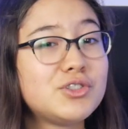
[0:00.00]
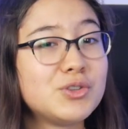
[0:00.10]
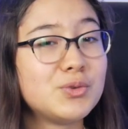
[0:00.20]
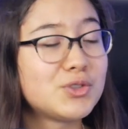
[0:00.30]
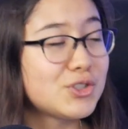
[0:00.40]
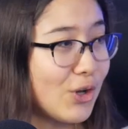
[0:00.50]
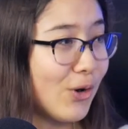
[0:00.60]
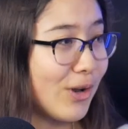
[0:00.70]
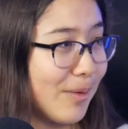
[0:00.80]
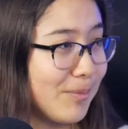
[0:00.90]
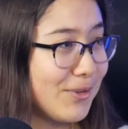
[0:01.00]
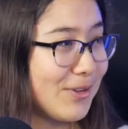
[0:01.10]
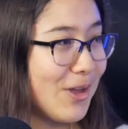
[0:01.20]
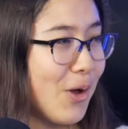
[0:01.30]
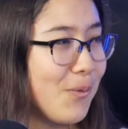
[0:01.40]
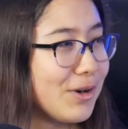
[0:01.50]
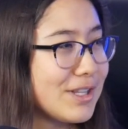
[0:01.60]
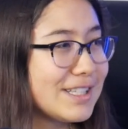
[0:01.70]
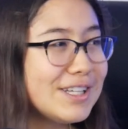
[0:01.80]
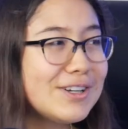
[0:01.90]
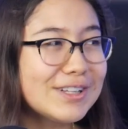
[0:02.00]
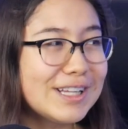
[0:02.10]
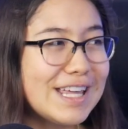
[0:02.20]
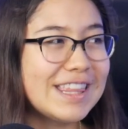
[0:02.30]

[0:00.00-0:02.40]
to startups, where it's literally,